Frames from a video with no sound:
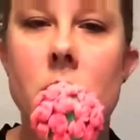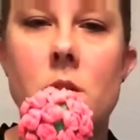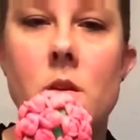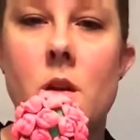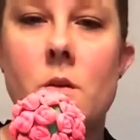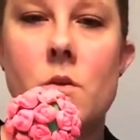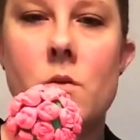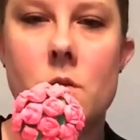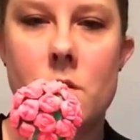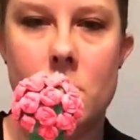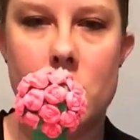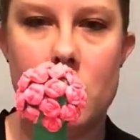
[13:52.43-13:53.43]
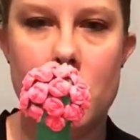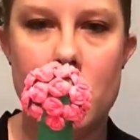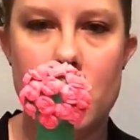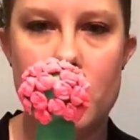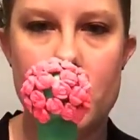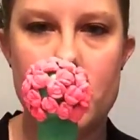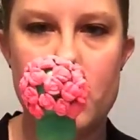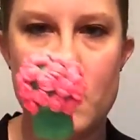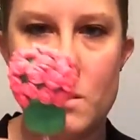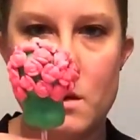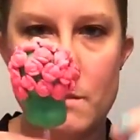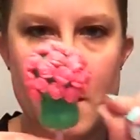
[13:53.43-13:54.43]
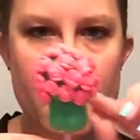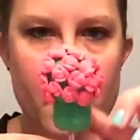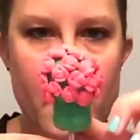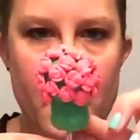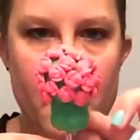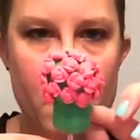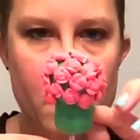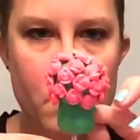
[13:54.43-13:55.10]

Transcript: you know, you're gonna be all right.